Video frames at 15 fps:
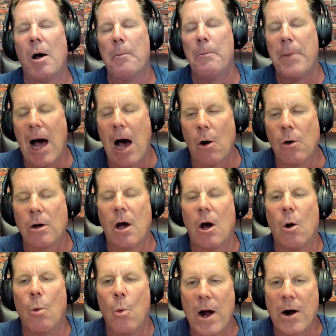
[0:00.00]
about
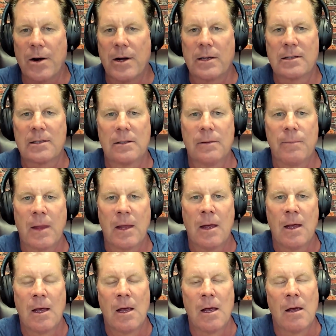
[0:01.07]
awareness
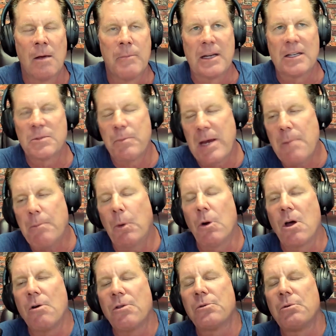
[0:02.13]
because people
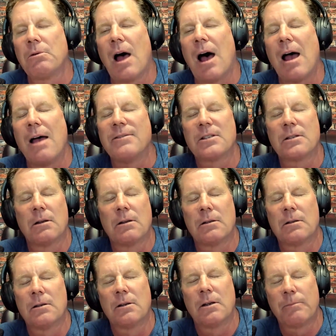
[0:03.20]
go through lives
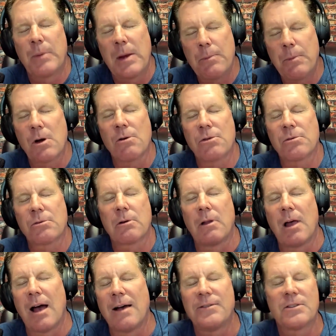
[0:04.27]
people go through their
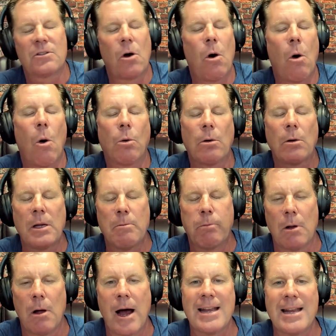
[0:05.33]
life totally
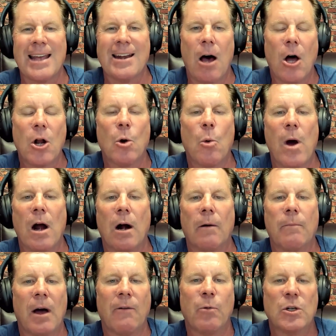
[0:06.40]
blind and
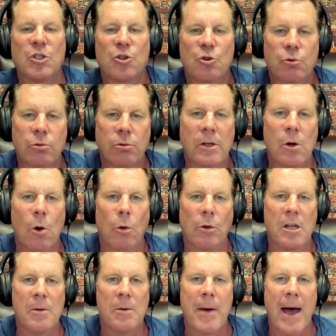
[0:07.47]
unaware of what's truly
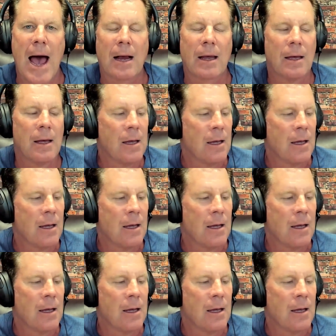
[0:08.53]
holding them back.